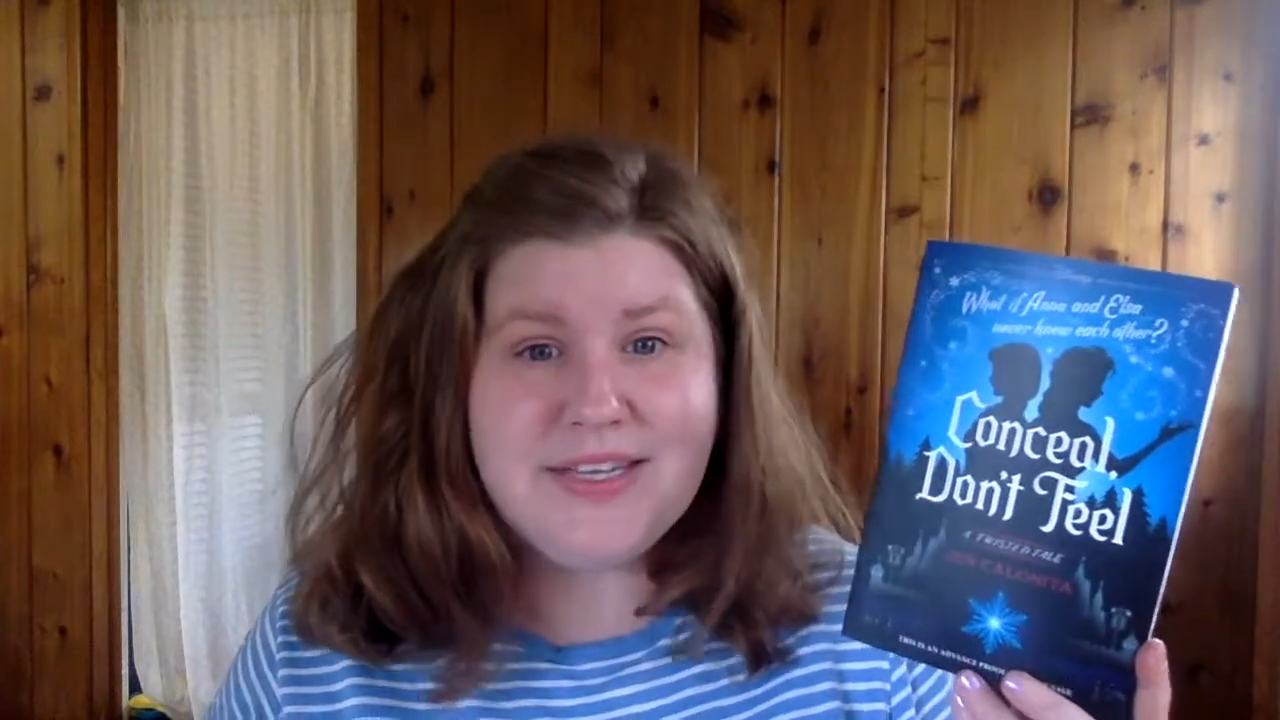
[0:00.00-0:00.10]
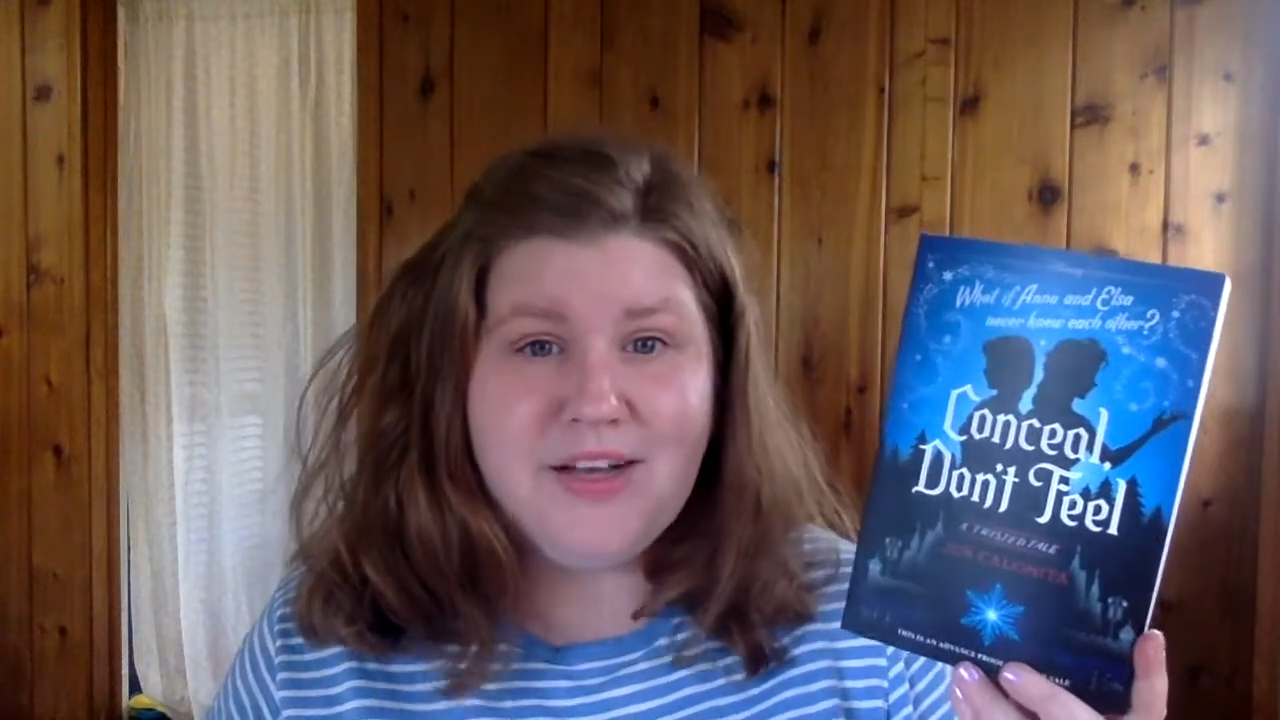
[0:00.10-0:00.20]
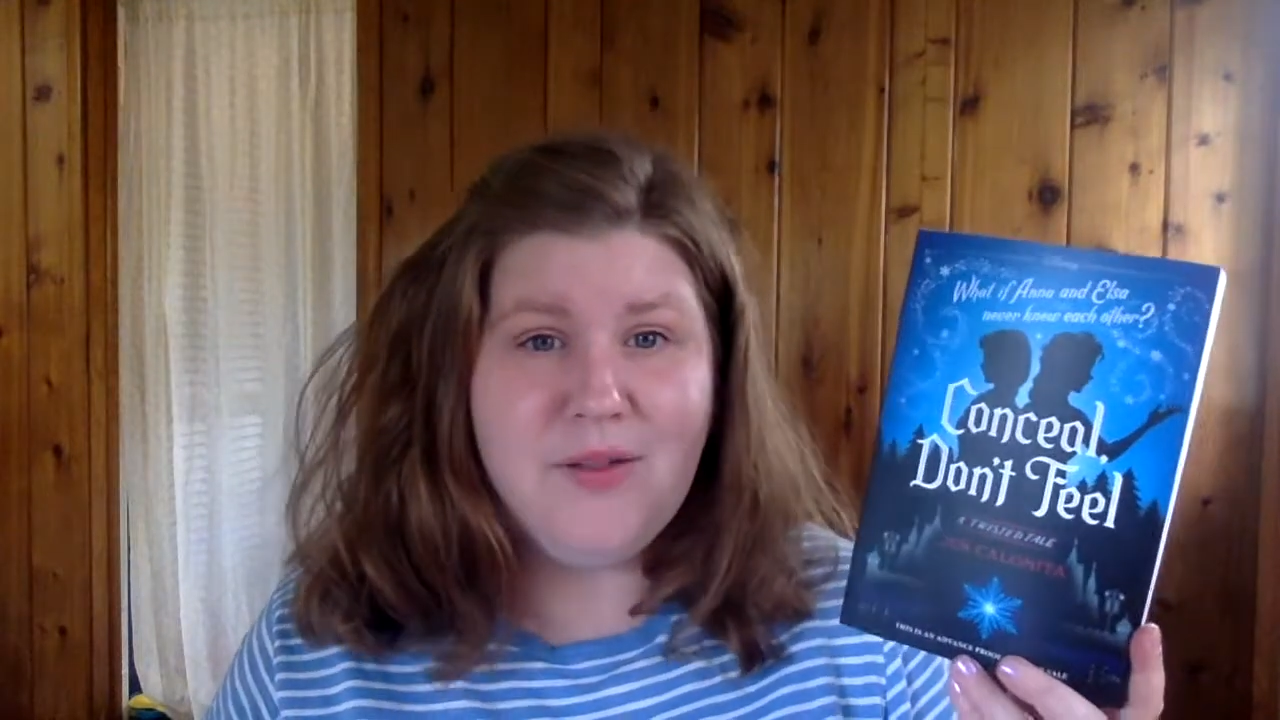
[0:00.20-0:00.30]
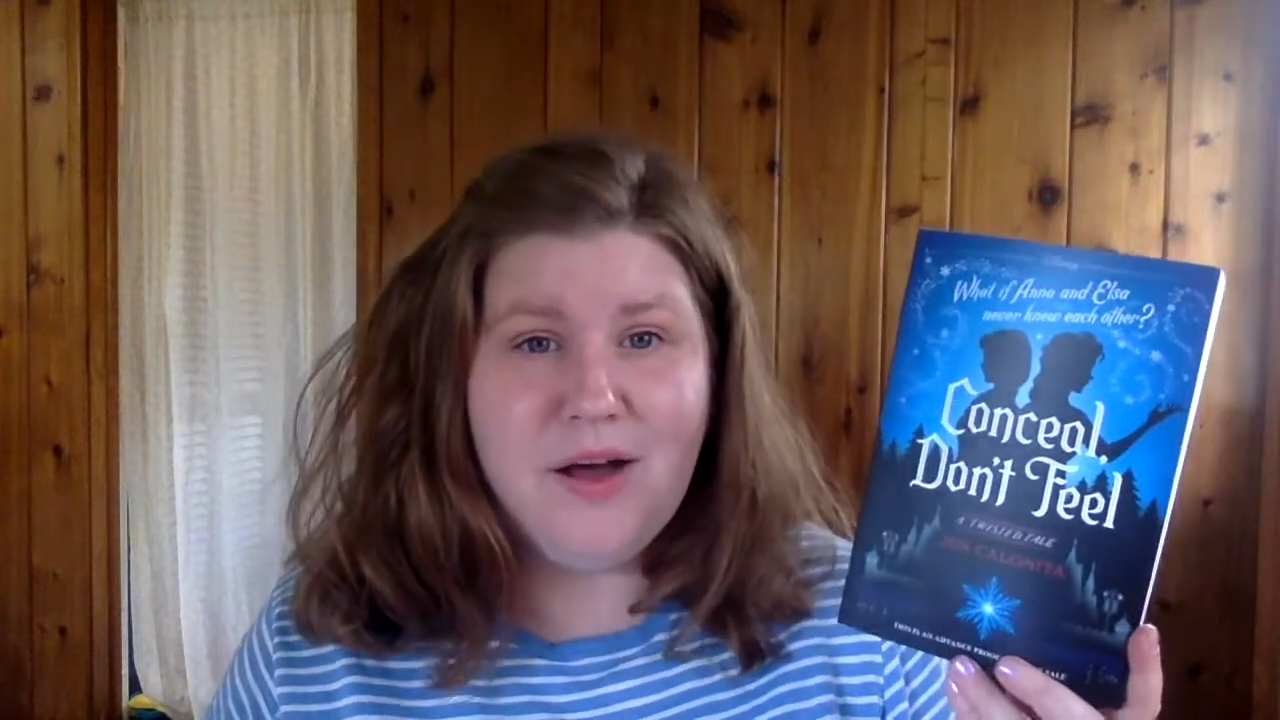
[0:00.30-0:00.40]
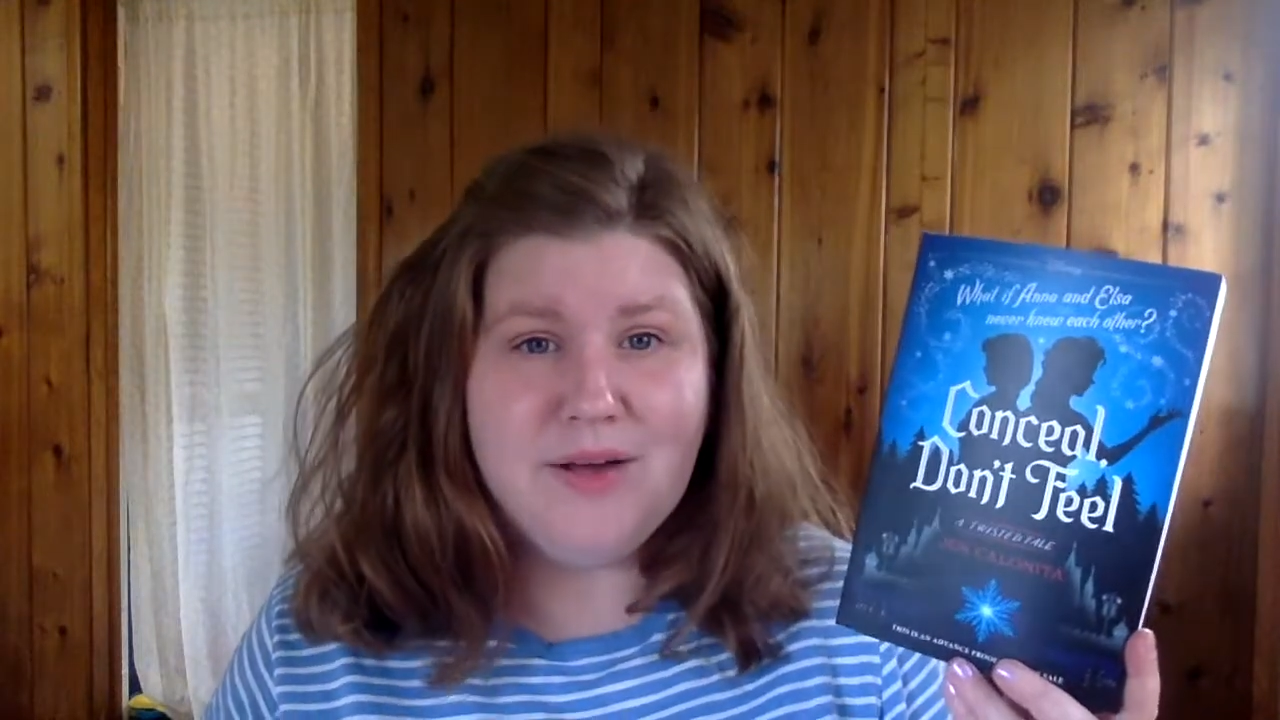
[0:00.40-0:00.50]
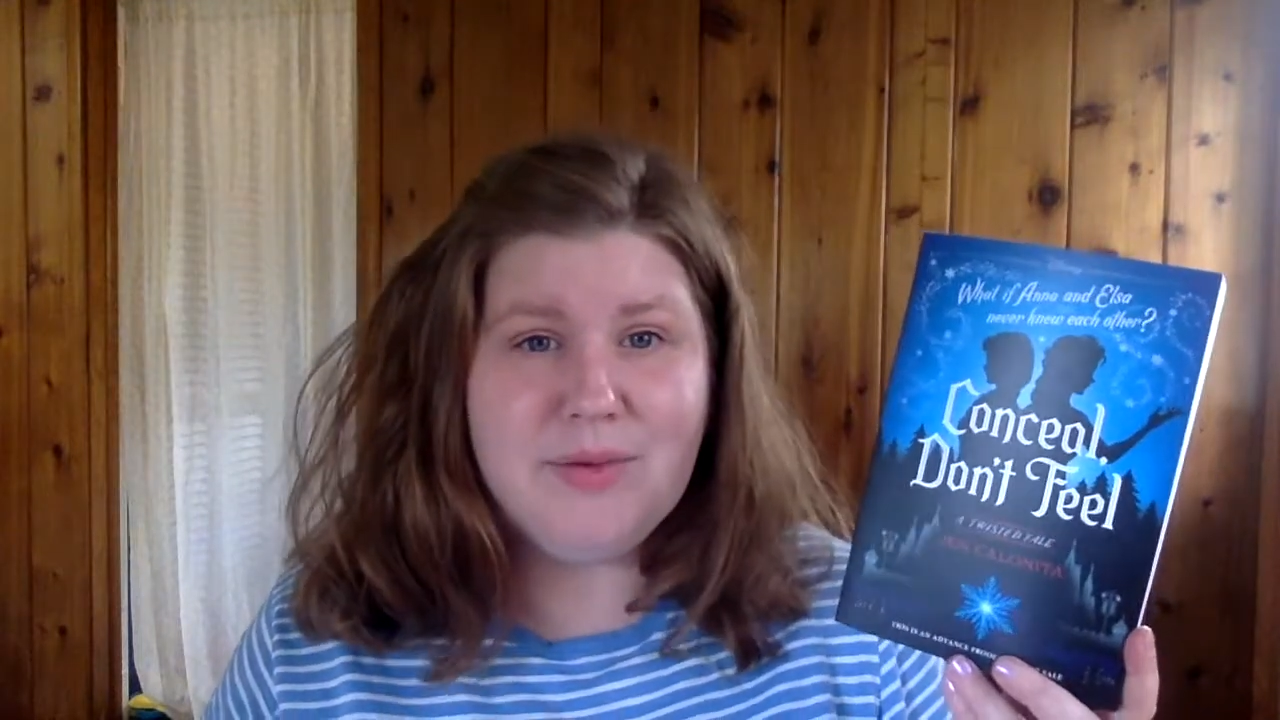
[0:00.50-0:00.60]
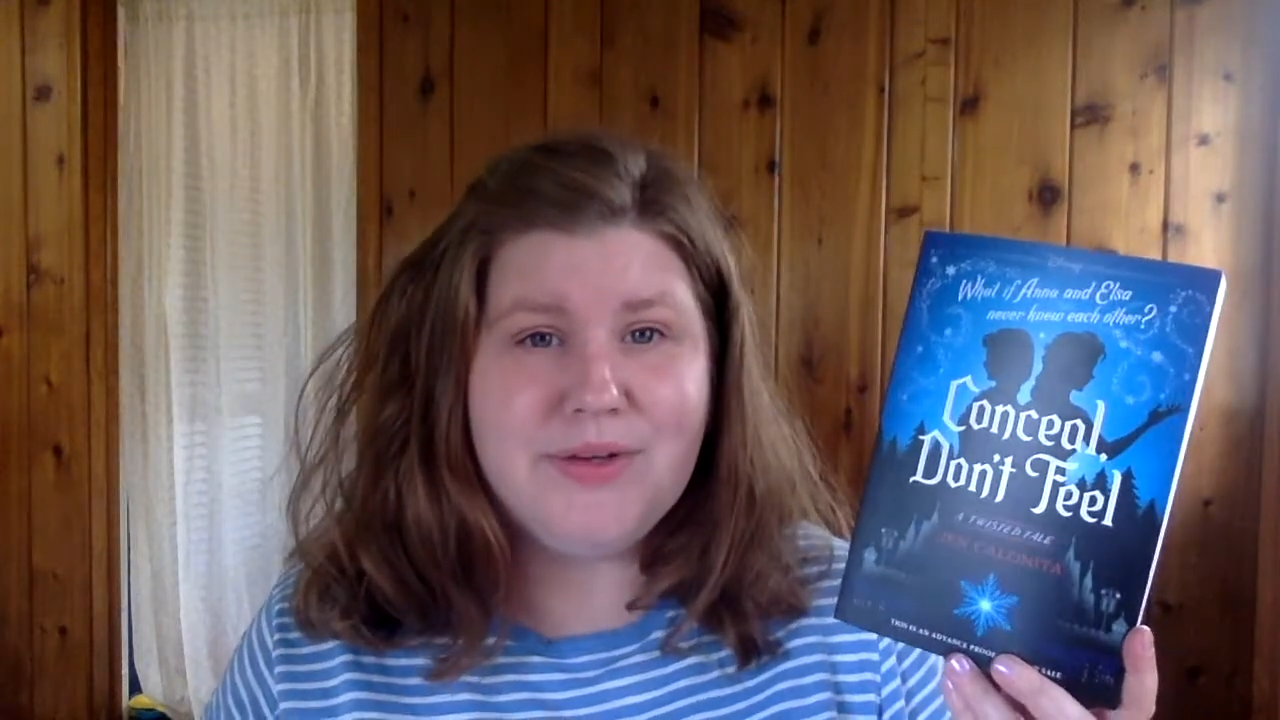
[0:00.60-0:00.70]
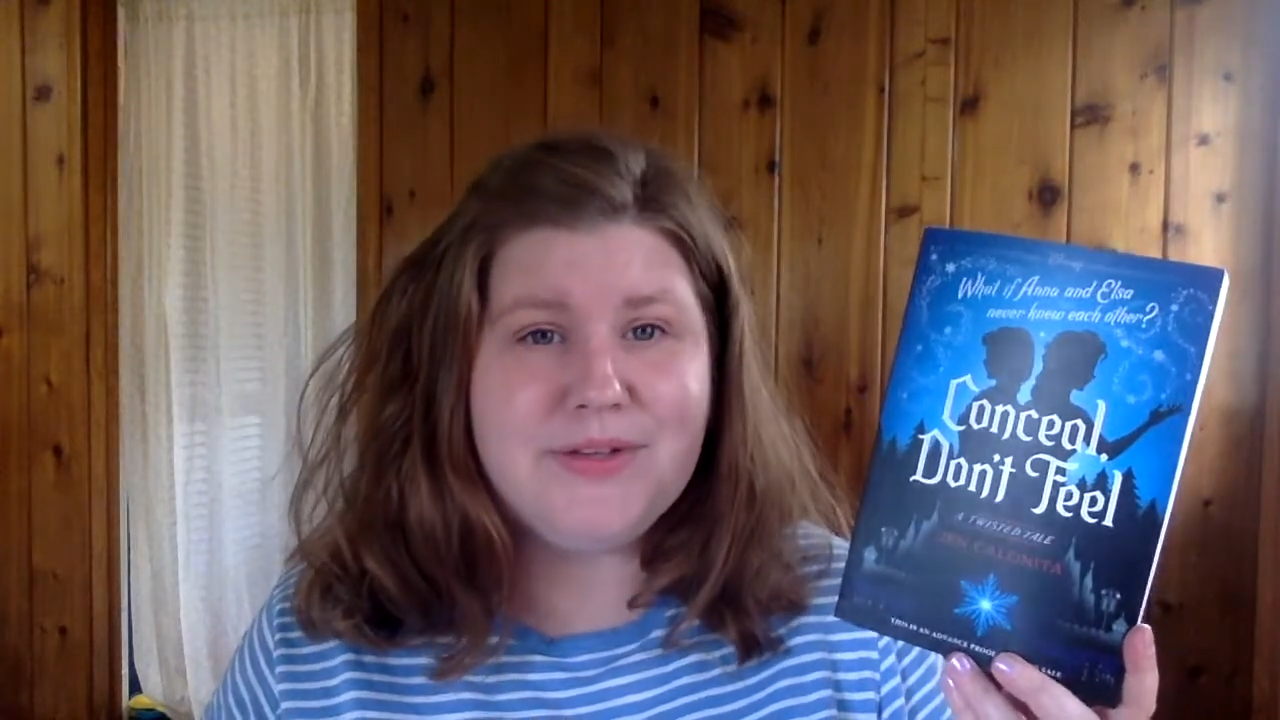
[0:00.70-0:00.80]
sing-alongable,